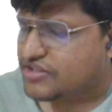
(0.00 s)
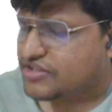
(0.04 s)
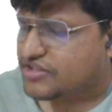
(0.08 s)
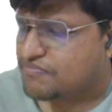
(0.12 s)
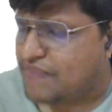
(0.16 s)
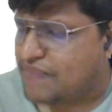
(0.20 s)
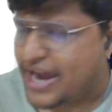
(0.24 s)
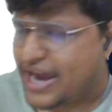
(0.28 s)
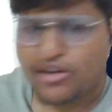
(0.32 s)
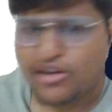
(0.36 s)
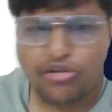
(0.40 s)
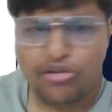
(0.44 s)

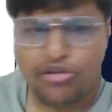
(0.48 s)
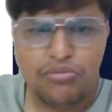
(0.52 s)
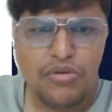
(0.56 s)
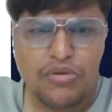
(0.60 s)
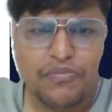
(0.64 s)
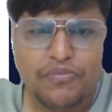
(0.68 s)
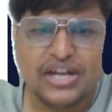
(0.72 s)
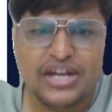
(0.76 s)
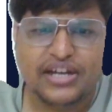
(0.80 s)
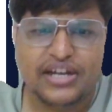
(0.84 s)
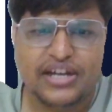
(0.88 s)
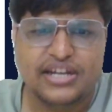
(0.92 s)
micro
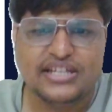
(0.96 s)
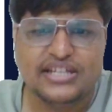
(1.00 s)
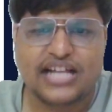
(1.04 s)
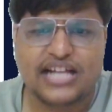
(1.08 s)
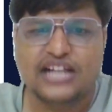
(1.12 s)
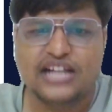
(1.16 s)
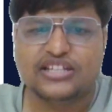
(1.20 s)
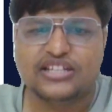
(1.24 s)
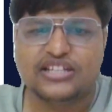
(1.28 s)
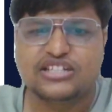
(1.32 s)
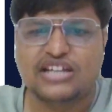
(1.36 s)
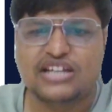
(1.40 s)
mobility is
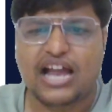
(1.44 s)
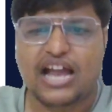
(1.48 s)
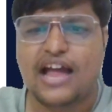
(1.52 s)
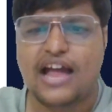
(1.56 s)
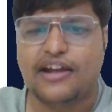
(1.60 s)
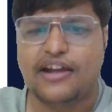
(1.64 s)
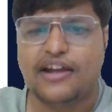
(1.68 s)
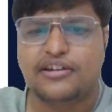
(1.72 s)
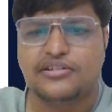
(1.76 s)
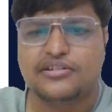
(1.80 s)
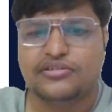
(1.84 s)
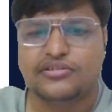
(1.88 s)
our
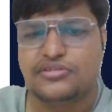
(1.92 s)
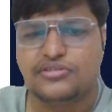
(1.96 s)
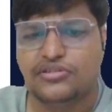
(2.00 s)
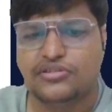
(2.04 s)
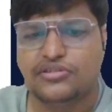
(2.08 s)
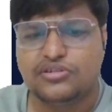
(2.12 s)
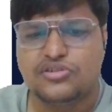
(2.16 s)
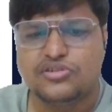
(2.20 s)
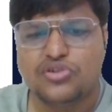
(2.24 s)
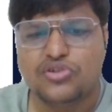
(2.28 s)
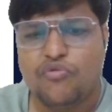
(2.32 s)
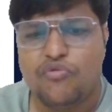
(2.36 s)
star.
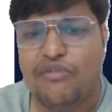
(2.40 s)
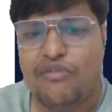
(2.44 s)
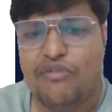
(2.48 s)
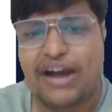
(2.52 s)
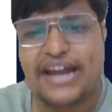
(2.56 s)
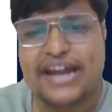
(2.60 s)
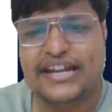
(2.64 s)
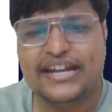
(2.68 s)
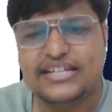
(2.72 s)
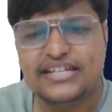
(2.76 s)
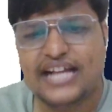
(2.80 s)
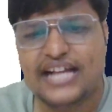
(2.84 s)

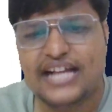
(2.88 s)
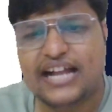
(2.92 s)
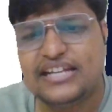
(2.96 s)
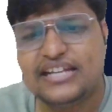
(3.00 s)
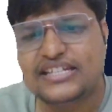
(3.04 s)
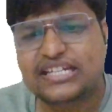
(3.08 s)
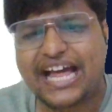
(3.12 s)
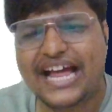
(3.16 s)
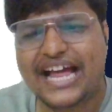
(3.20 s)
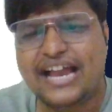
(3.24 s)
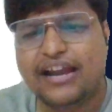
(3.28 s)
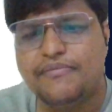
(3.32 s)
Why it is our
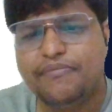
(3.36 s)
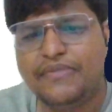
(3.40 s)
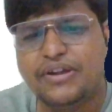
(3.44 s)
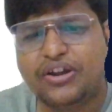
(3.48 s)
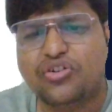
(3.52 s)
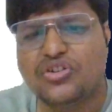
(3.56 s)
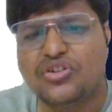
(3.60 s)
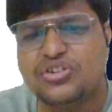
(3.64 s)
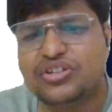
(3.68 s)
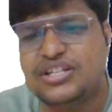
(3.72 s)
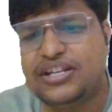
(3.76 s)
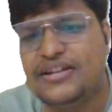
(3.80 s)
star?
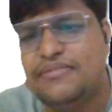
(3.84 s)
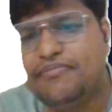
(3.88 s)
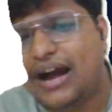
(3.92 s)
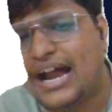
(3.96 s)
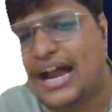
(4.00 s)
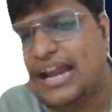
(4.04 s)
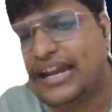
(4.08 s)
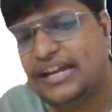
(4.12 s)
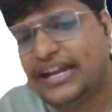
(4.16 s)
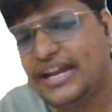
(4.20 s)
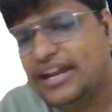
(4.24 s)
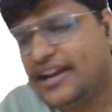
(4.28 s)
Because the
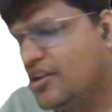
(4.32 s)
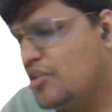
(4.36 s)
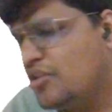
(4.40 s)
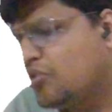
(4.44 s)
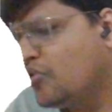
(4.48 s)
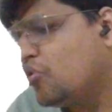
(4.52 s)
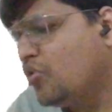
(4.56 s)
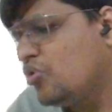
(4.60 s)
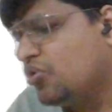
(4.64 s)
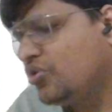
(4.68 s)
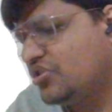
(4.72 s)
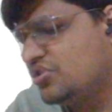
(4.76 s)
market
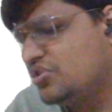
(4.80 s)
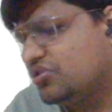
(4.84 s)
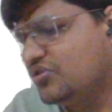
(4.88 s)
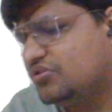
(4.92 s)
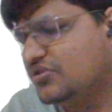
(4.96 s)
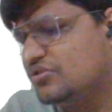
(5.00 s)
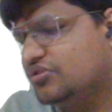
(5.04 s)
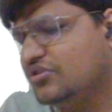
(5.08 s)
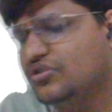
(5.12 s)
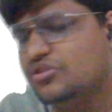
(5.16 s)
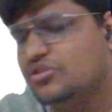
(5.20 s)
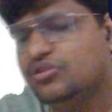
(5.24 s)
growth
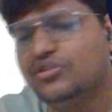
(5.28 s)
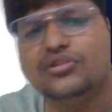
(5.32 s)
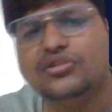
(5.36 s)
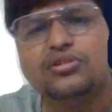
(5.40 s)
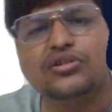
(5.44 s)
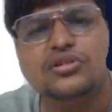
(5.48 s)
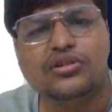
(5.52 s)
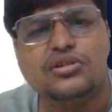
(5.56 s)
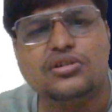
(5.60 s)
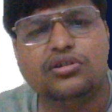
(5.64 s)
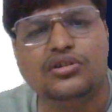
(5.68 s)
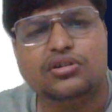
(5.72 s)

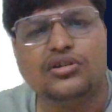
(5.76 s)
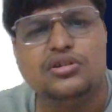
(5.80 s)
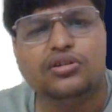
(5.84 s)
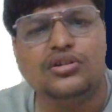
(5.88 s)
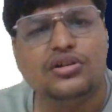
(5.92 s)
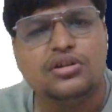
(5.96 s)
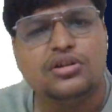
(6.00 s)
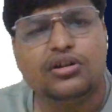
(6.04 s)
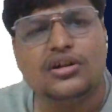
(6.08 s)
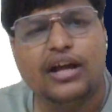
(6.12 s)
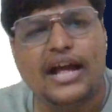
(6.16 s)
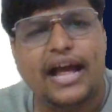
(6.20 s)

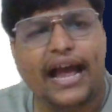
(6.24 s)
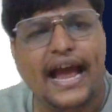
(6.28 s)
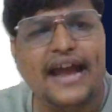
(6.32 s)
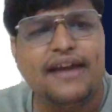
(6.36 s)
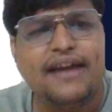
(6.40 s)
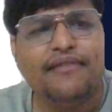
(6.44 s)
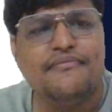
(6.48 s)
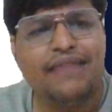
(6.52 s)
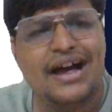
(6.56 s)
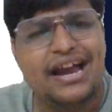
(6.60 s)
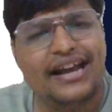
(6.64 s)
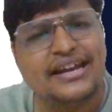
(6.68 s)

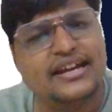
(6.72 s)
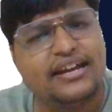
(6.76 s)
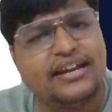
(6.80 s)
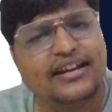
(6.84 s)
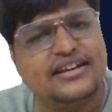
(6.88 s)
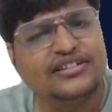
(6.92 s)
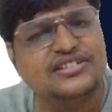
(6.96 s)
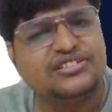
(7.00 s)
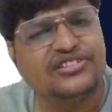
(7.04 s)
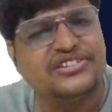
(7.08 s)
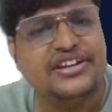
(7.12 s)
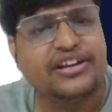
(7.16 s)
and
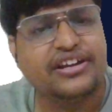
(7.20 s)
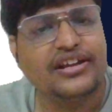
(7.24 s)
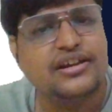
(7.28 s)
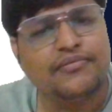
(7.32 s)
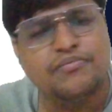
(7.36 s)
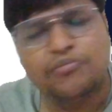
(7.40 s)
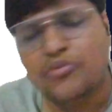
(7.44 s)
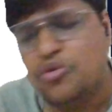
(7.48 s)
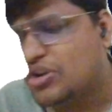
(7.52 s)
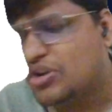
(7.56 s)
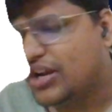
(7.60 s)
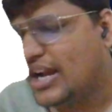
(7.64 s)
market
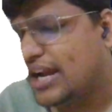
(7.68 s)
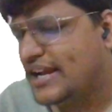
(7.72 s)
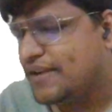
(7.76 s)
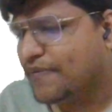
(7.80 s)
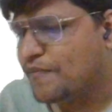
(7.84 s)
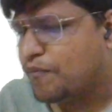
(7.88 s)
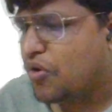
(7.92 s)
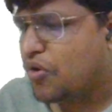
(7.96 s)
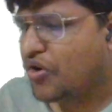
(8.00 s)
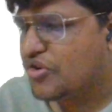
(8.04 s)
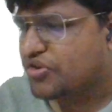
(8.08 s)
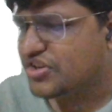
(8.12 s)
share both are
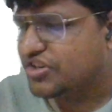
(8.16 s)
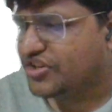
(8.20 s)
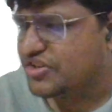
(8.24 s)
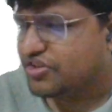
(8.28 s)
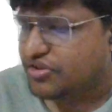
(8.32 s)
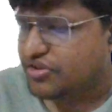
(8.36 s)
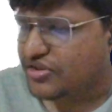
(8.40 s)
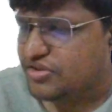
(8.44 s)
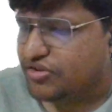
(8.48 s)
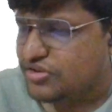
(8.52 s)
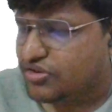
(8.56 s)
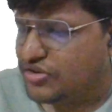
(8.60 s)
important.
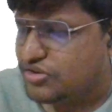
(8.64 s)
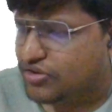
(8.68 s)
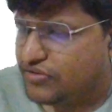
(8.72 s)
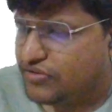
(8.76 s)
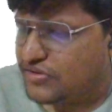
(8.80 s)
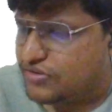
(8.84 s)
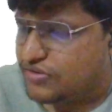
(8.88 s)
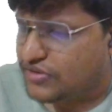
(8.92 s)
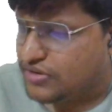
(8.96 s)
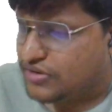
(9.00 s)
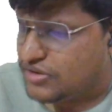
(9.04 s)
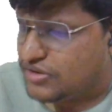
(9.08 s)

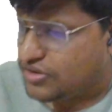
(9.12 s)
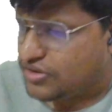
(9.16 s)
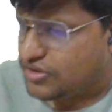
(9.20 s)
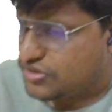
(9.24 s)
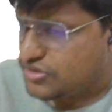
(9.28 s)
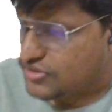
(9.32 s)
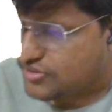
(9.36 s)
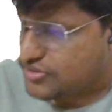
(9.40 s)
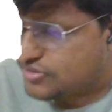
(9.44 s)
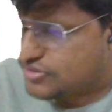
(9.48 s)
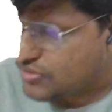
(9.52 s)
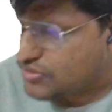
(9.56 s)

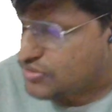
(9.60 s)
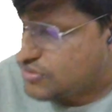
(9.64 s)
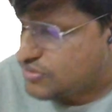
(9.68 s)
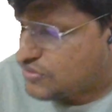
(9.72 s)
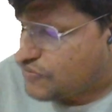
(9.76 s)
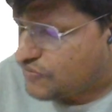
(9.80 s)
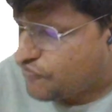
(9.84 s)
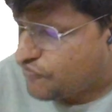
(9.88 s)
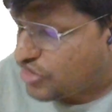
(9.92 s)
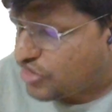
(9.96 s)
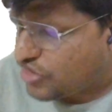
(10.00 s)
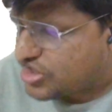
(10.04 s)

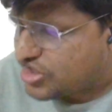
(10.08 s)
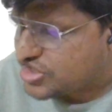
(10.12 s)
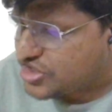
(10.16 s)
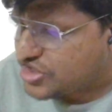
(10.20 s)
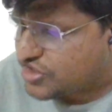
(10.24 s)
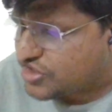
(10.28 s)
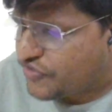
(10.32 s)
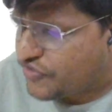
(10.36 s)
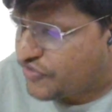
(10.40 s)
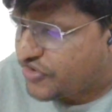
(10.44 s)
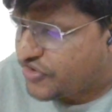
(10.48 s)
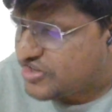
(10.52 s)
So
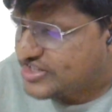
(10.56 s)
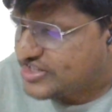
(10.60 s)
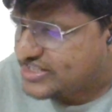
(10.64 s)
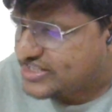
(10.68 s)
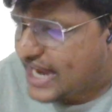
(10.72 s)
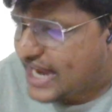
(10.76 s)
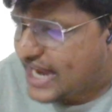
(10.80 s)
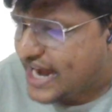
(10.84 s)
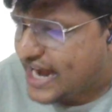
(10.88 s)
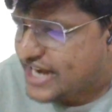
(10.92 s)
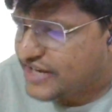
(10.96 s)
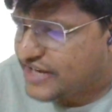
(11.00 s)
first we'll
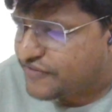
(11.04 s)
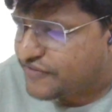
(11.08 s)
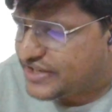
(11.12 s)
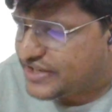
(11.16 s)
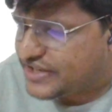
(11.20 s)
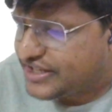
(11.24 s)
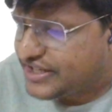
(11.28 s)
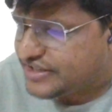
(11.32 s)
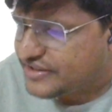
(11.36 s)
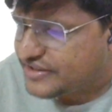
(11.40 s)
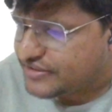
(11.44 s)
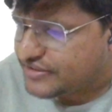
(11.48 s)
start
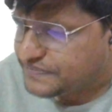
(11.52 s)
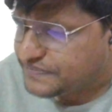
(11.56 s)
with